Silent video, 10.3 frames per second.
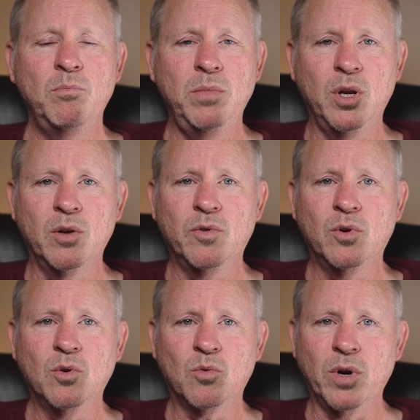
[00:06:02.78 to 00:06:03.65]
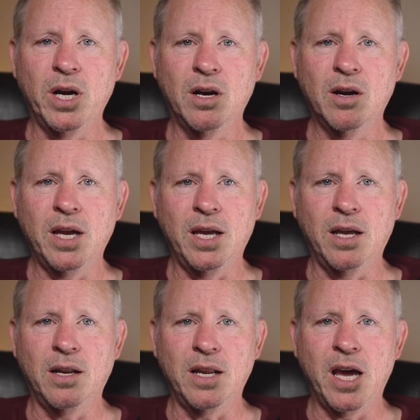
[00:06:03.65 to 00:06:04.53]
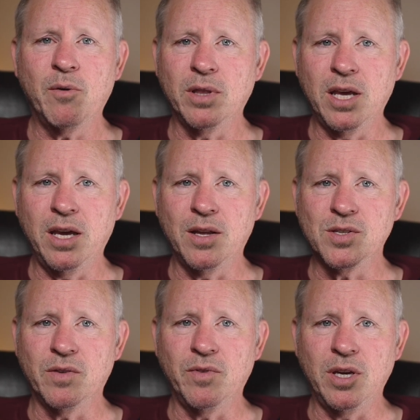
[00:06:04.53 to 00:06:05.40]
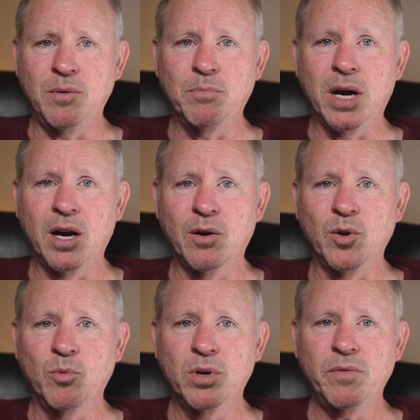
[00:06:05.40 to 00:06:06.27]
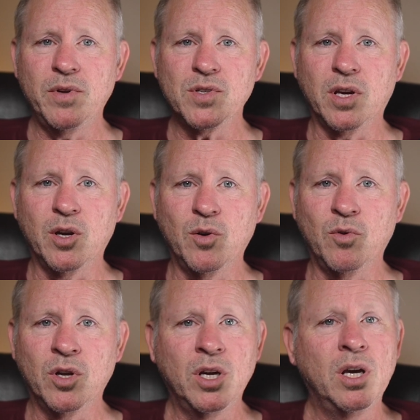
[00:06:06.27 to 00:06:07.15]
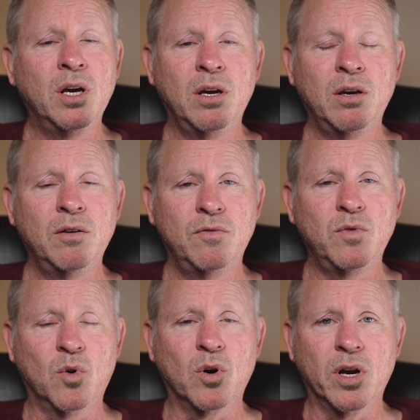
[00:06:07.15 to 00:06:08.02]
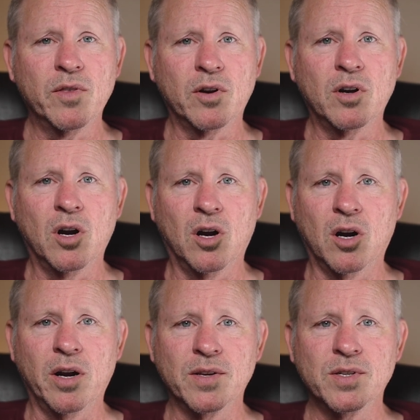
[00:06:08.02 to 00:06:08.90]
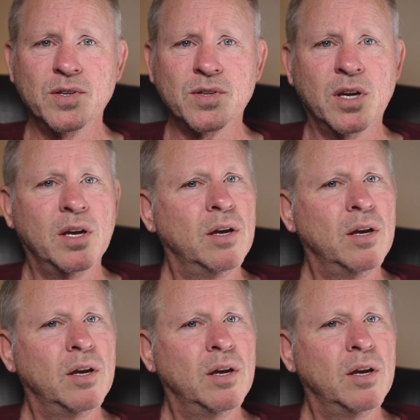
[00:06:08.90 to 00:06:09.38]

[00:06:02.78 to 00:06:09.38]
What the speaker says: Beautiful, rare, and now in the hands of a buyer who previously owned 4 other RSs.